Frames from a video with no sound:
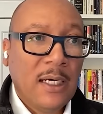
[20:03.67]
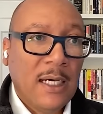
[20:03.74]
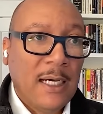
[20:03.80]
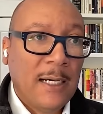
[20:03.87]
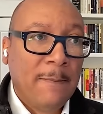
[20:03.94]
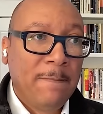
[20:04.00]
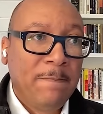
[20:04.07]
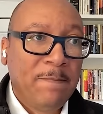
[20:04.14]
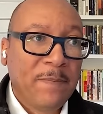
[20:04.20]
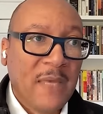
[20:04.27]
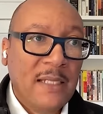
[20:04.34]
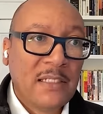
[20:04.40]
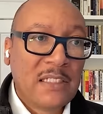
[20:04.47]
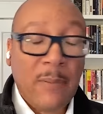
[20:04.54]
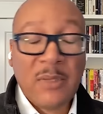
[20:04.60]
Um,
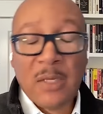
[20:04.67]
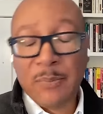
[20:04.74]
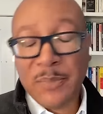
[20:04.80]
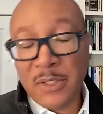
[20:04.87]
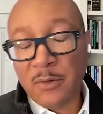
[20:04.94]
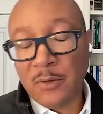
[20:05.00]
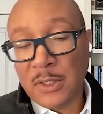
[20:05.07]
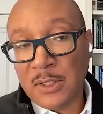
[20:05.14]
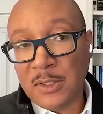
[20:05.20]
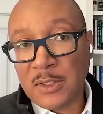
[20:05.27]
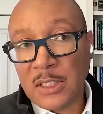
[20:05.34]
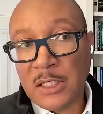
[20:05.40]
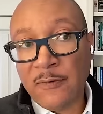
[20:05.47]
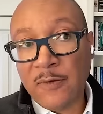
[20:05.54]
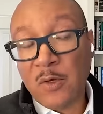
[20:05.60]
and some of the penalties,
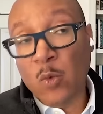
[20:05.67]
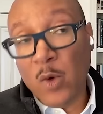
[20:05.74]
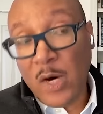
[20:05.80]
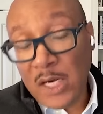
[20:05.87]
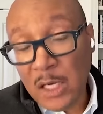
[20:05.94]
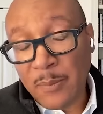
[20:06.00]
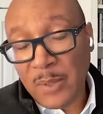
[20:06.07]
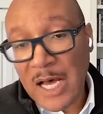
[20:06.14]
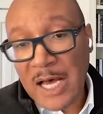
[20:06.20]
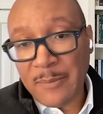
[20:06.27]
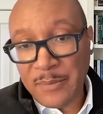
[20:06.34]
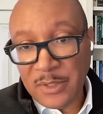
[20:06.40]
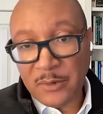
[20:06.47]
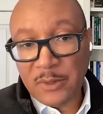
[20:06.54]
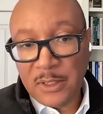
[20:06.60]
and if you want to apply a
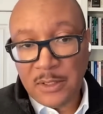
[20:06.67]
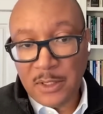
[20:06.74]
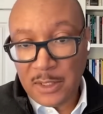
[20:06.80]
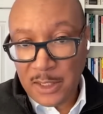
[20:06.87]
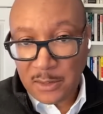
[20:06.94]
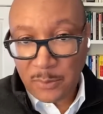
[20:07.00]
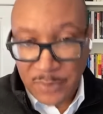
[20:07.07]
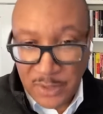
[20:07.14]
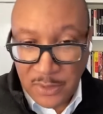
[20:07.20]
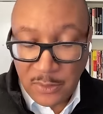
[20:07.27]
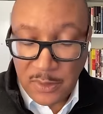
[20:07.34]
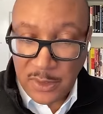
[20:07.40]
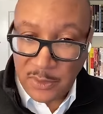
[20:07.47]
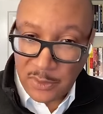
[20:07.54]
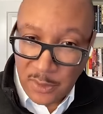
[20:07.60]
penalty, there are other
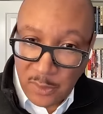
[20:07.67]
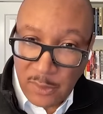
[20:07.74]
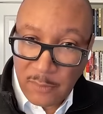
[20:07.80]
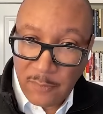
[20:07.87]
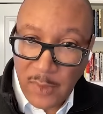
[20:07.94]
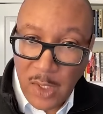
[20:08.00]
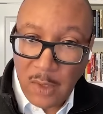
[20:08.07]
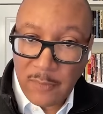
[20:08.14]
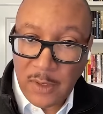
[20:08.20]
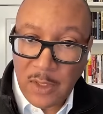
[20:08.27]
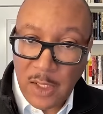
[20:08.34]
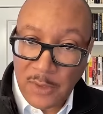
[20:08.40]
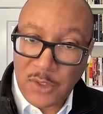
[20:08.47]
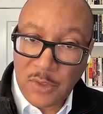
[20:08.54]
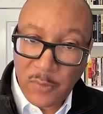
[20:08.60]
penalties that don't involve
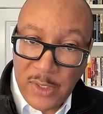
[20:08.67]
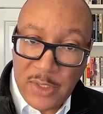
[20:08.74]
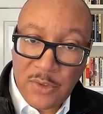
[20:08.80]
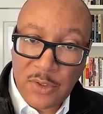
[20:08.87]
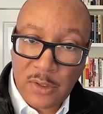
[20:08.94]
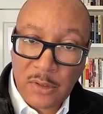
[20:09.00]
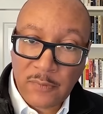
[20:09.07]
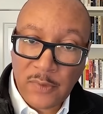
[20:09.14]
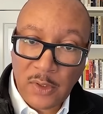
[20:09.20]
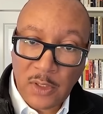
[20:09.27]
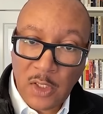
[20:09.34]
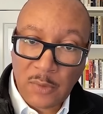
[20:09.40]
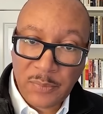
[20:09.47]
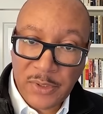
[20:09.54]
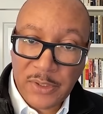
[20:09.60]
incarceration for
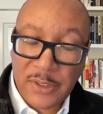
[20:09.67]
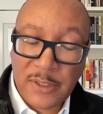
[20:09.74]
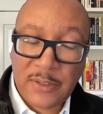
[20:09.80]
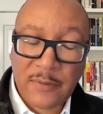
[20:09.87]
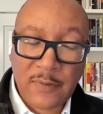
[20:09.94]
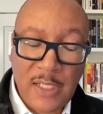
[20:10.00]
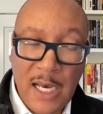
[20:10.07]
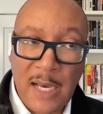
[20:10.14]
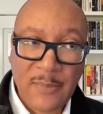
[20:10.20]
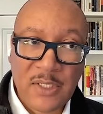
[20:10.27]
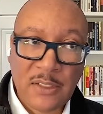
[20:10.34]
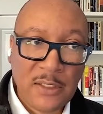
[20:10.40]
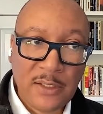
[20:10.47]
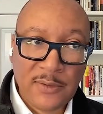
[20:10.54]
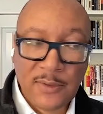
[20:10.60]
long periods of time, which I
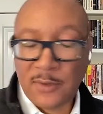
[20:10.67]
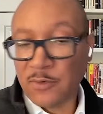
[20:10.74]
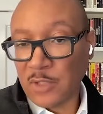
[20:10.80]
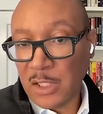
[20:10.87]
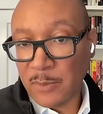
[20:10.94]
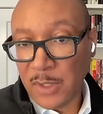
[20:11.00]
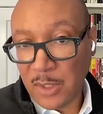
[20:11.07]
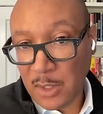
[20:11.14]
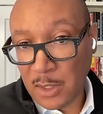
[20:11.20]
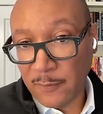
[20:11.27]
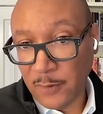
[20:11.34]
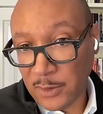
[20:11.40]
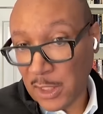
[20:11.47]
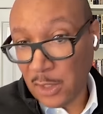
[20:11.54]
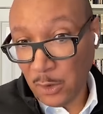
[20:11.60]
think is extremely
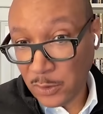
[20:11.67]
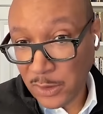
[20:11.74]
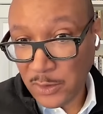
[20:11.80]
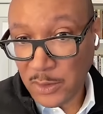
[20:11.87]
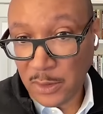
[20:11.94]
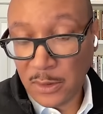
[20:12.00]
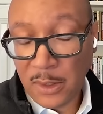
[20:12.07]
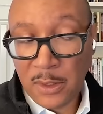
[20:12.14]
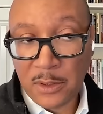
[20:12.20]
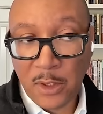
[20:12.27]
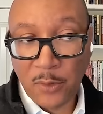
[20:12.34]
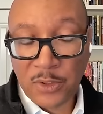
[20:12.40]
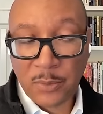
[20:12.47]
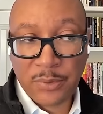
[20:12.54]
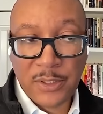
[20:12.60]
harmful, not only to
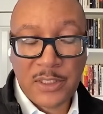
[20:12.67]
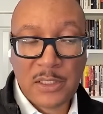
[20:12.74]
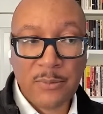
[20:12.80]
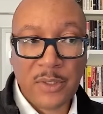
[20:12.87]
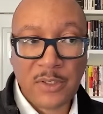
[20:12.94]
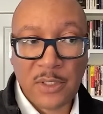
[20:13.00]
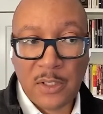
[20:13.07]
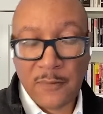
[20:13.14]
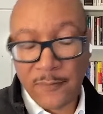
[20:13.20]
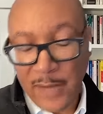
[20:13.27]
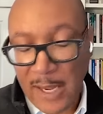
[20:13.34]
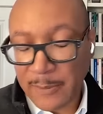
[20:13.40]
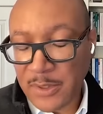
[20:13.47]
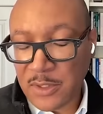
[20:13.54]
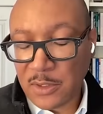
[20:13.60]
those in prison, but to their
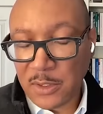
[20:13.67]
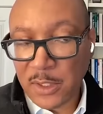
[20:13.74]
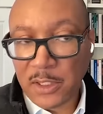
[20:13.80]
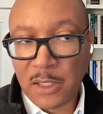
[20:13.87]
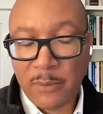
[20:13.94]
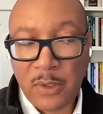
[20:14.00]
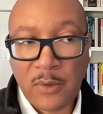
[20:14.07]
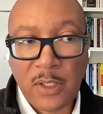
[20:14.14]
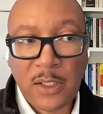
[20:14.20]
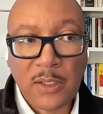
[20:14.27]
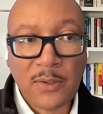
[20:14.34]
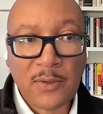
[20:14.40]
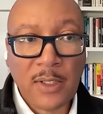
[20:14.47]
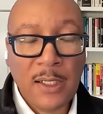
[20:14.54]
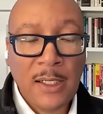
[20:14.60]
families and their
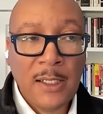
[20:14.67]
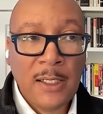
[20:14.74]
communities.